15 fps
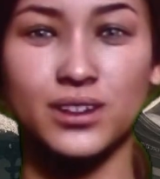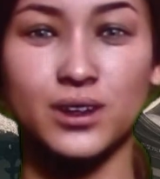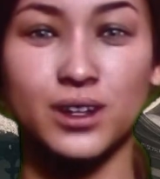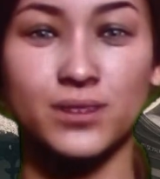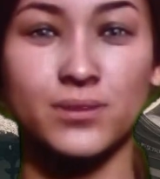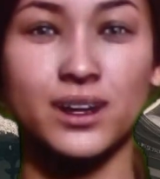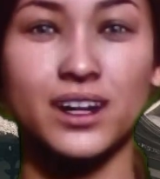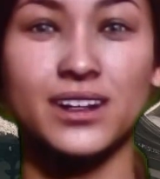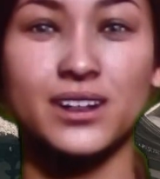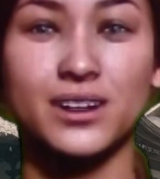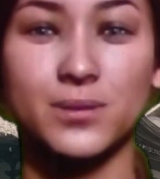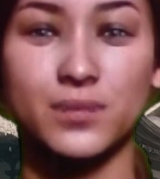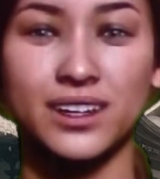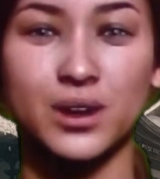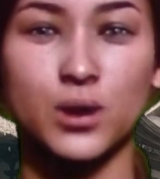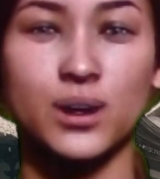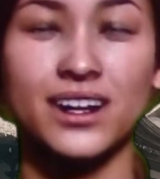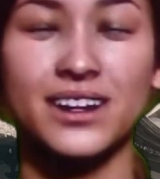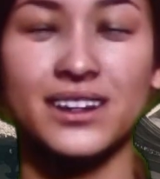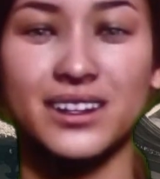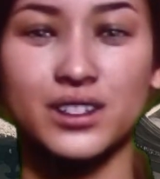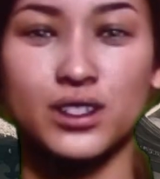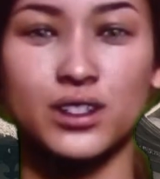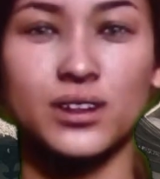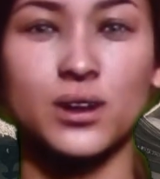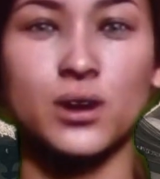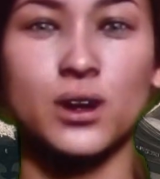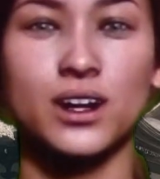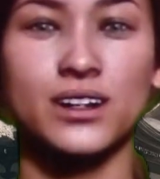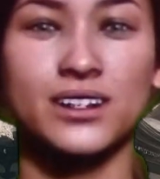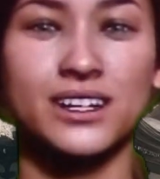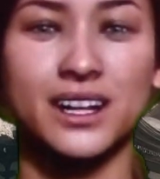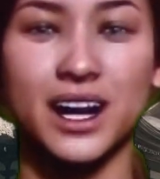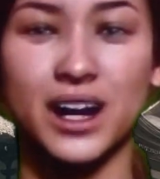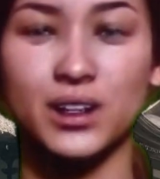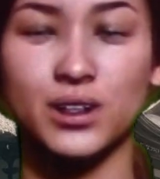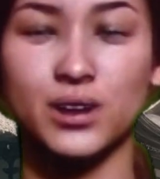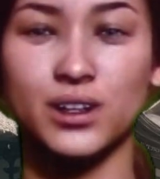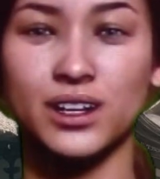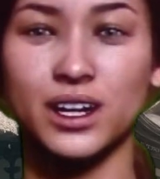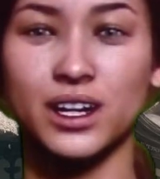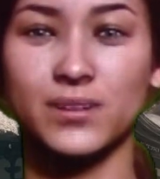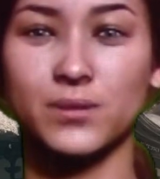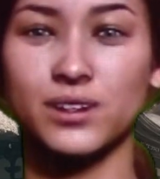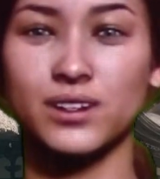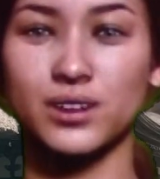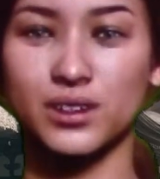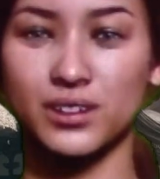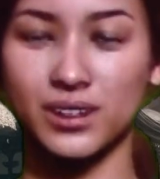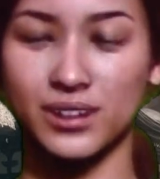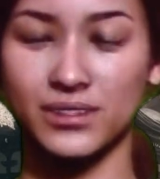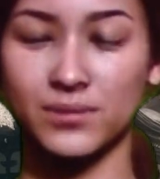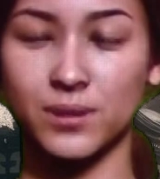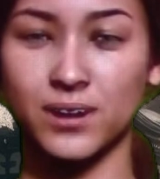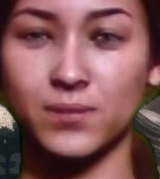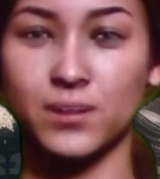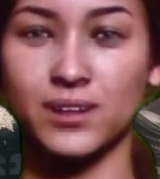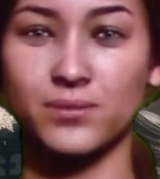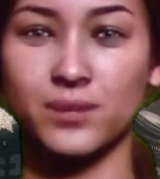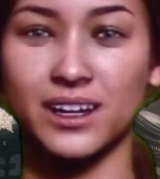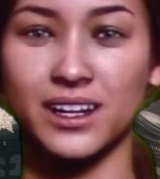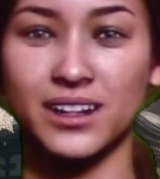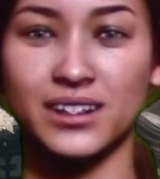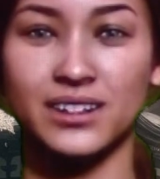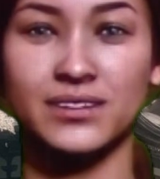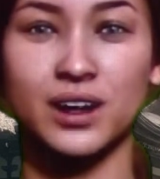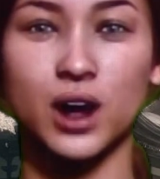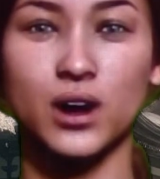aromatherapy with essential oils like eucalyptus, peppermint,